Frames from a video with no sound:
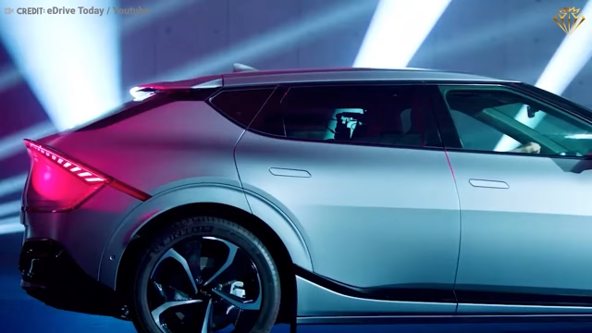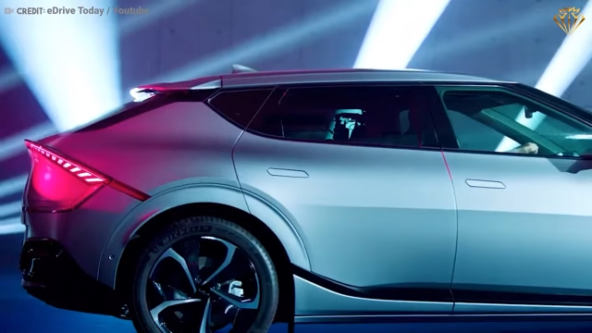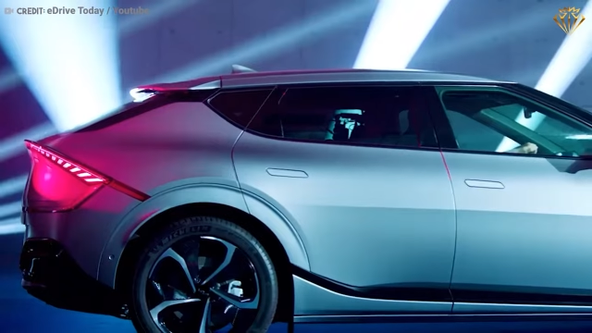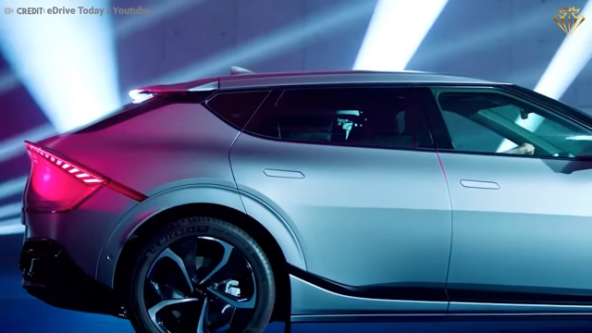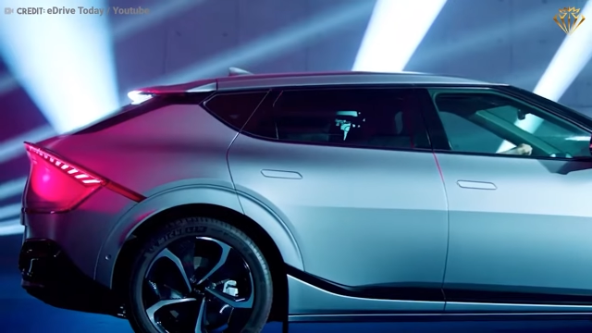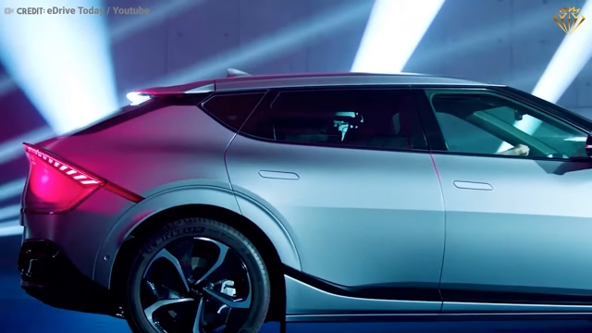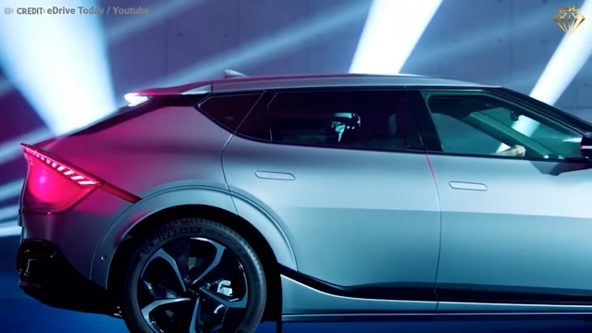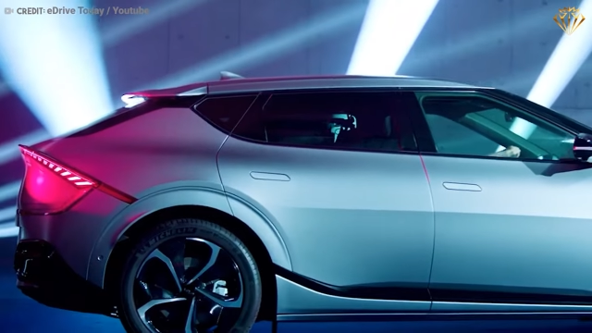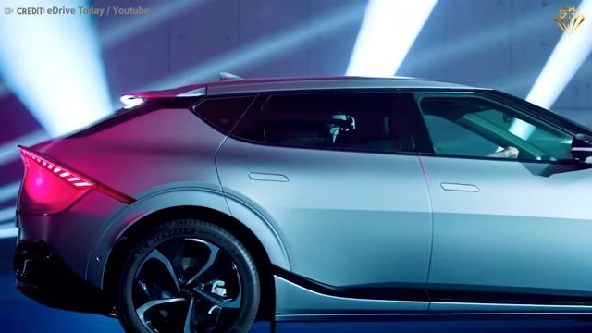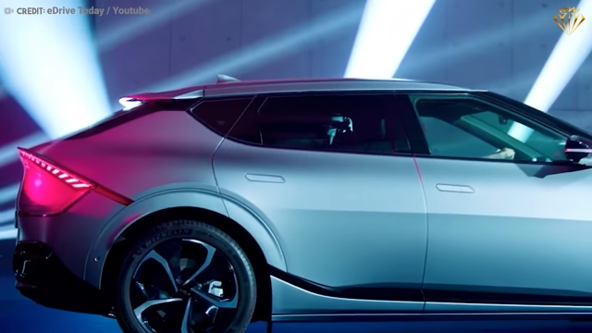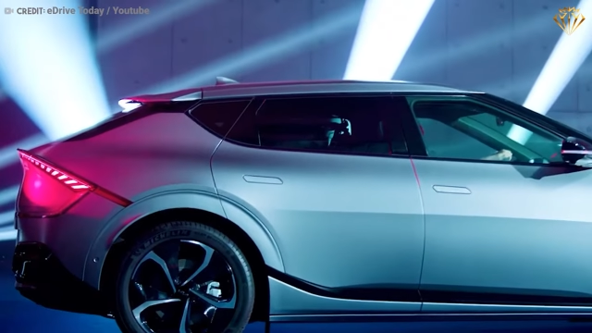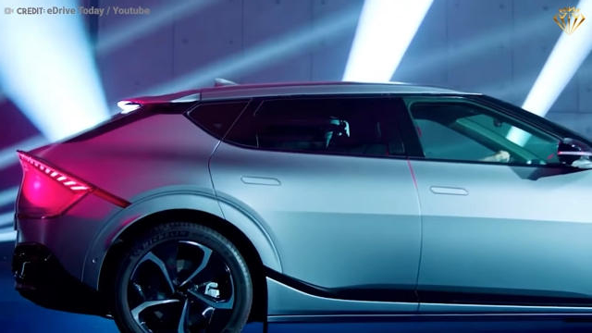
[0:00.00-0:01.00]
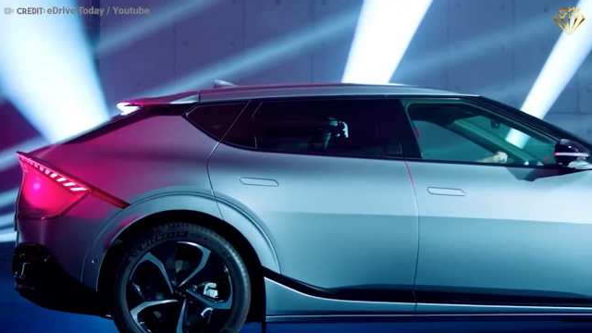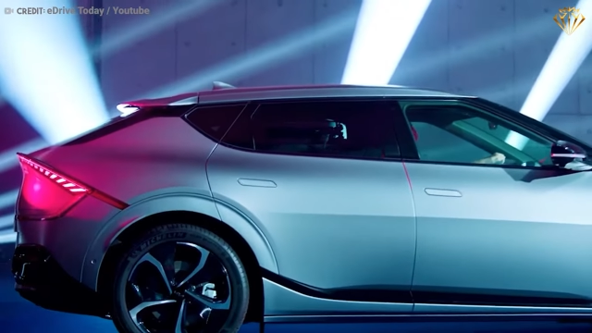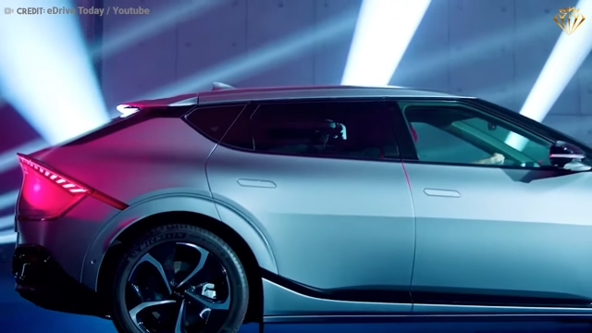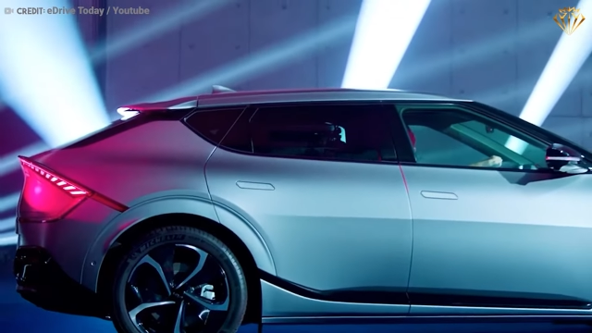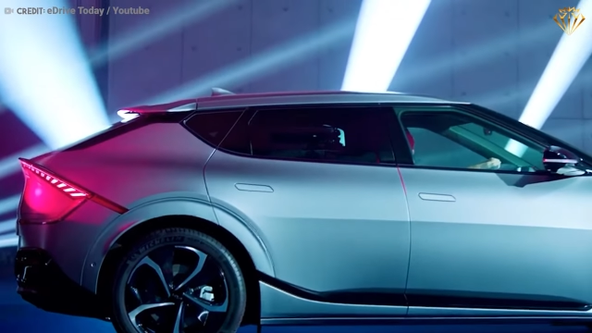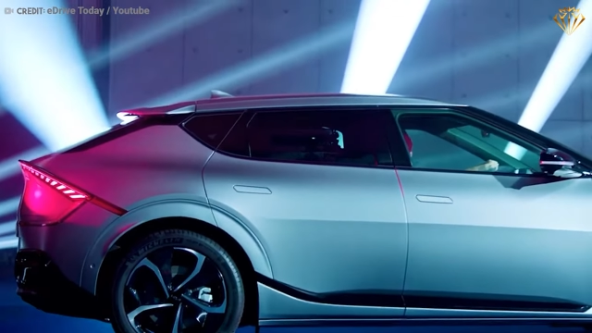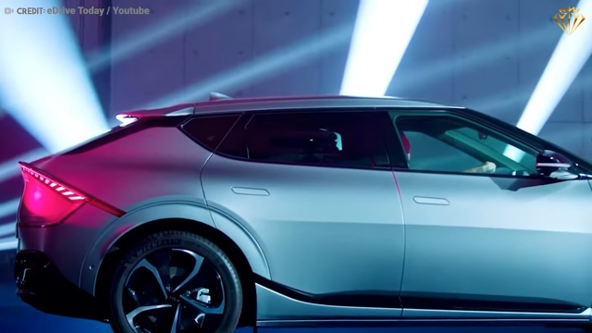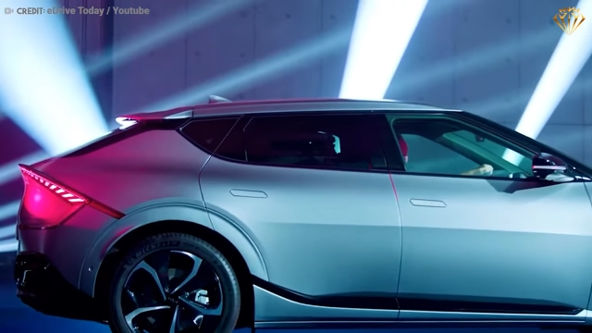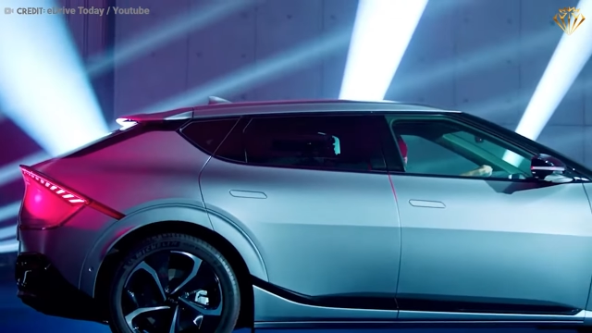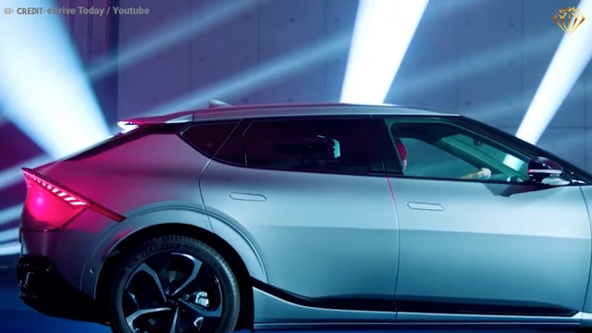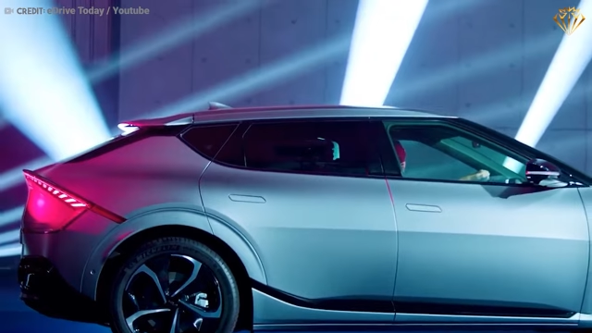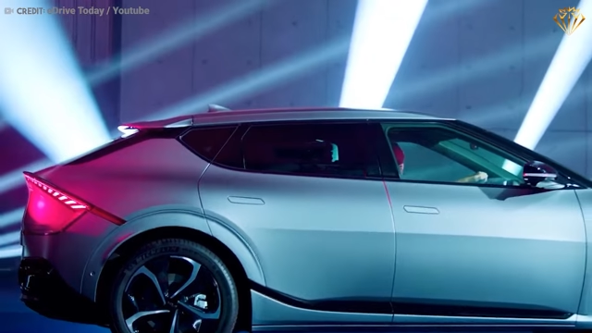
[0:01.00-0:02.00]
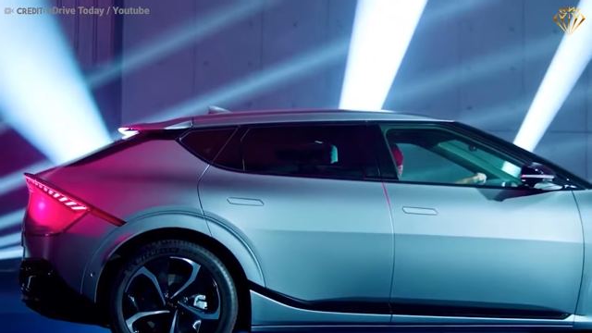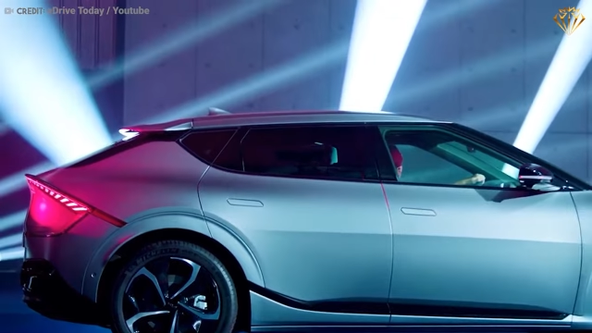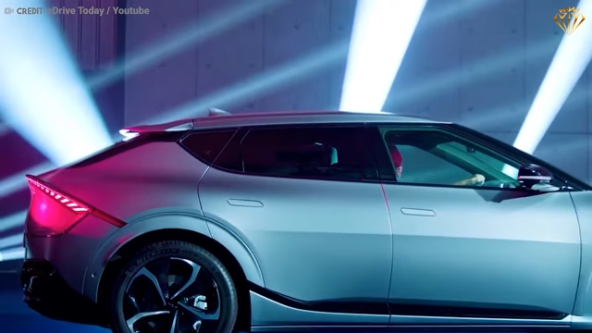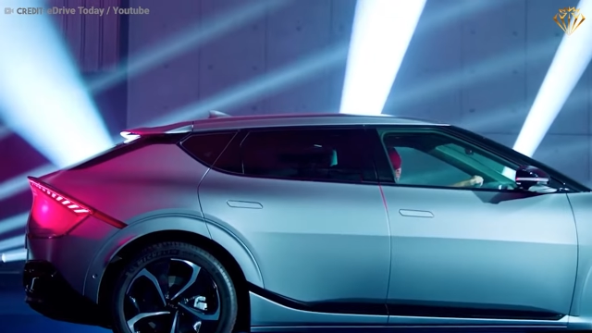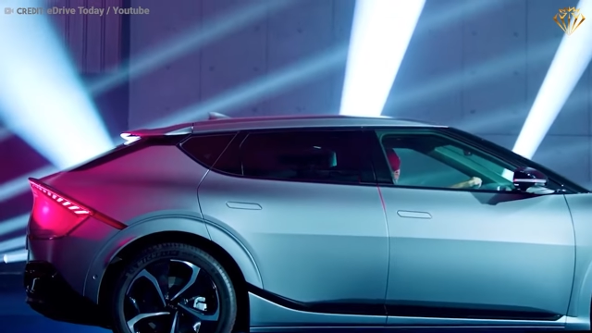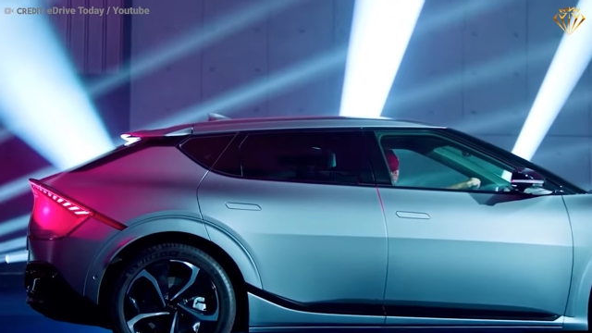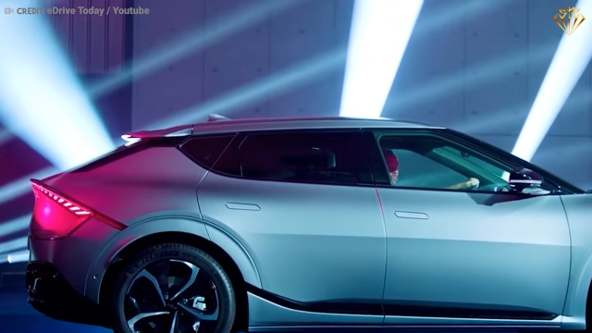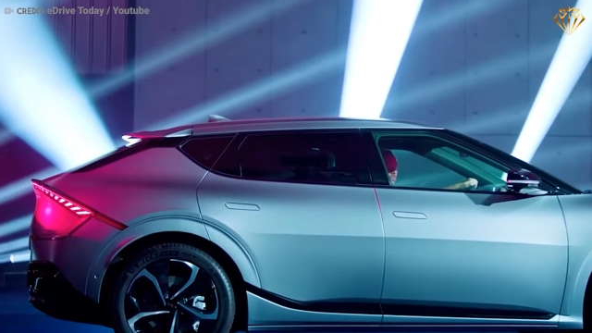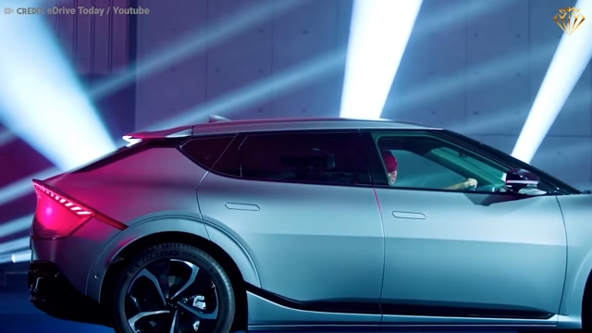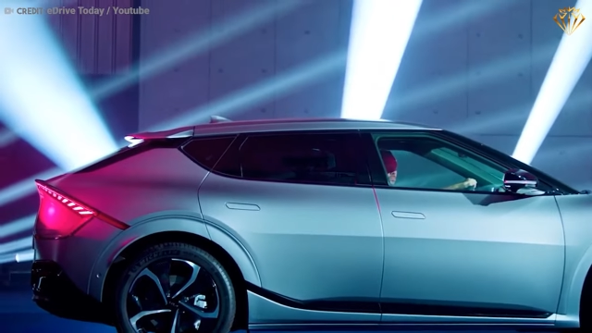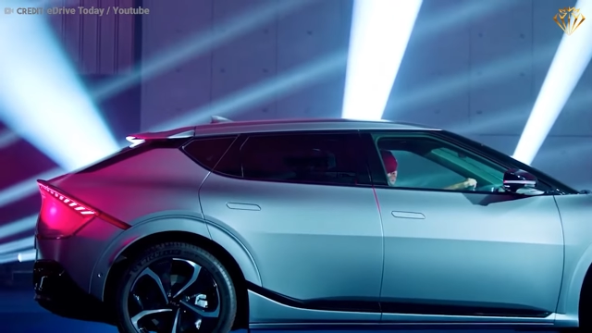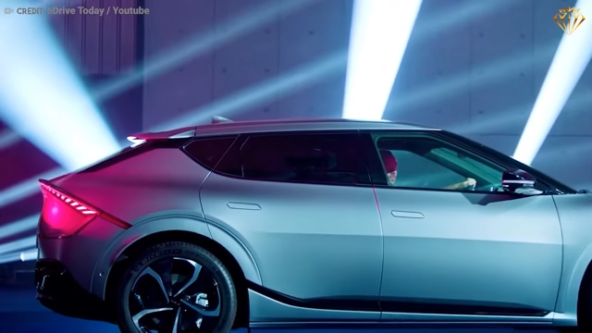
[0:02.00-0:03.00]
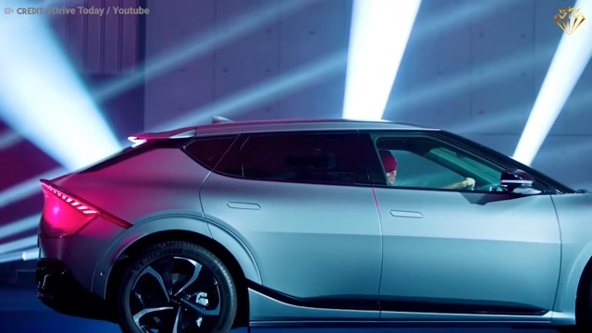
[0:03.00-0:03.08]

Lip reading: Nobody's mouth can be seen.